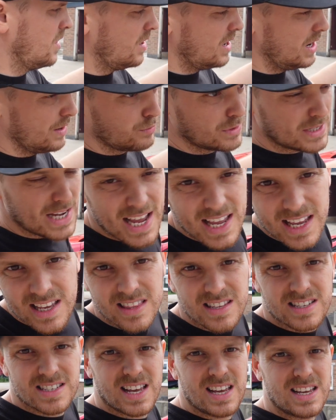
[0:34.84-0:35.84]
If we're taking
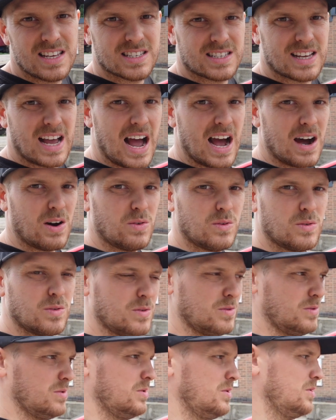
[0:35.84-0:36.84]
the seats out,
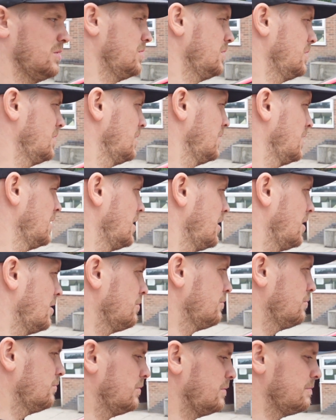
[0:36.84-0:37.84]

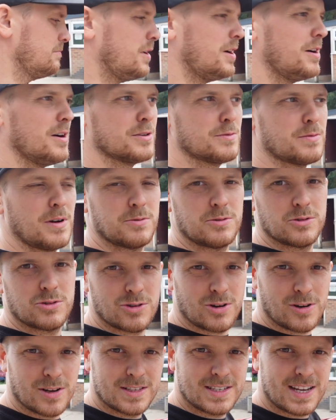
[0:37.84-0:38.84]
we might as well just
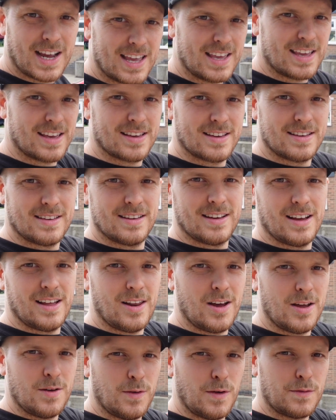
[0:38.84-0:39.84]
try and take a
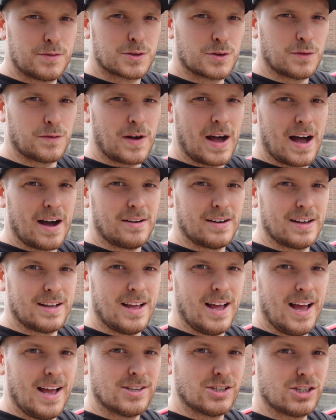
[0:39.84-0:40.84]
load of other stuff out
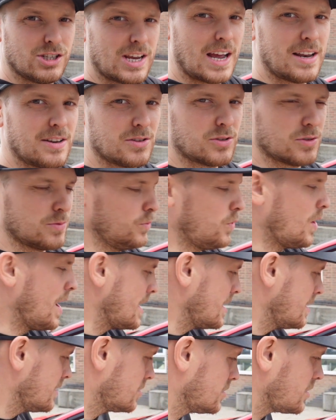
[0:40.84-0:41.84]
and shed some
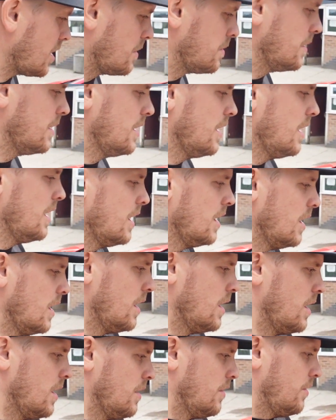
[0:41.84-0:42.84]
weight. So
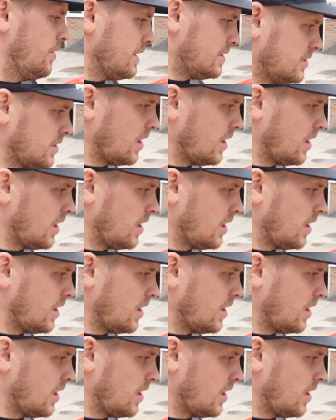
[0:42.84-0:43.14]
this